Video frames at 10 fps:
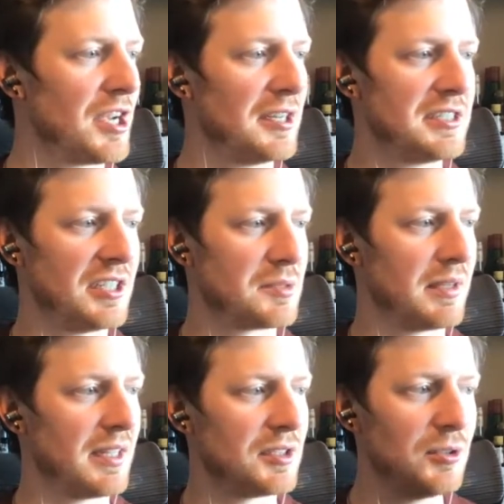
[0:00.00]
tells
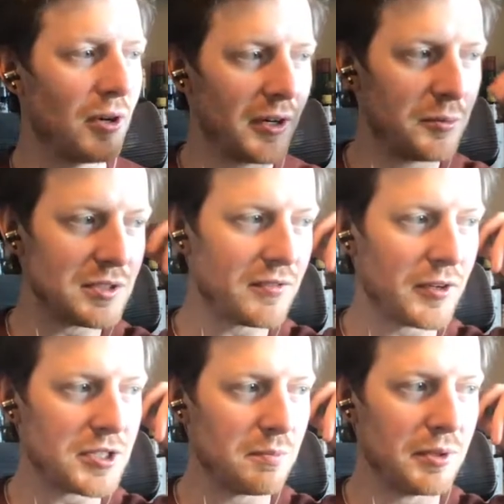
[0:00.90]
me that Two Hearted was
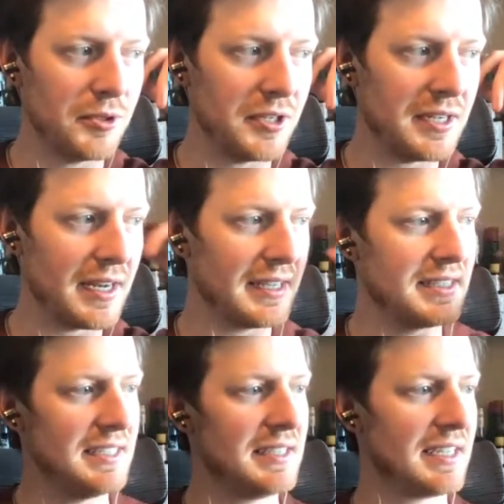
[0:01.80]
first brewed in
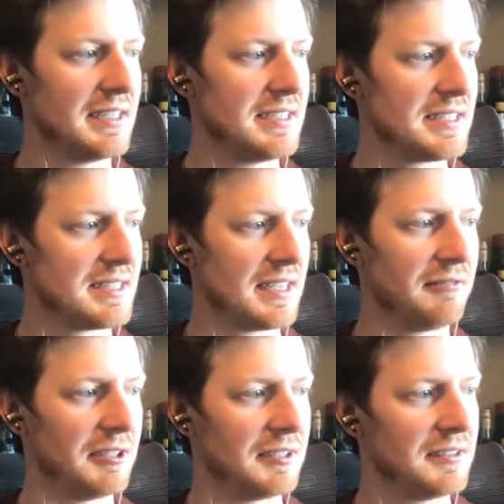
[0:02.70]

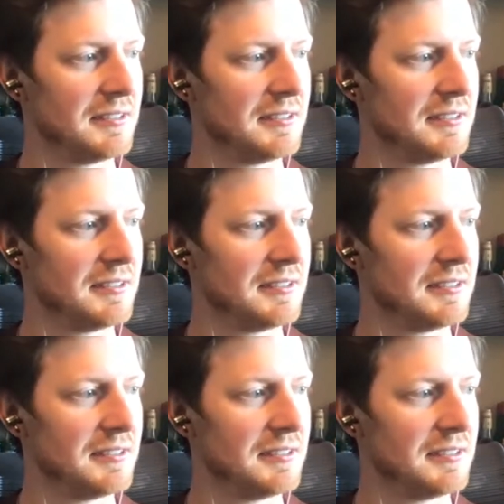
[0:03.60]
1997.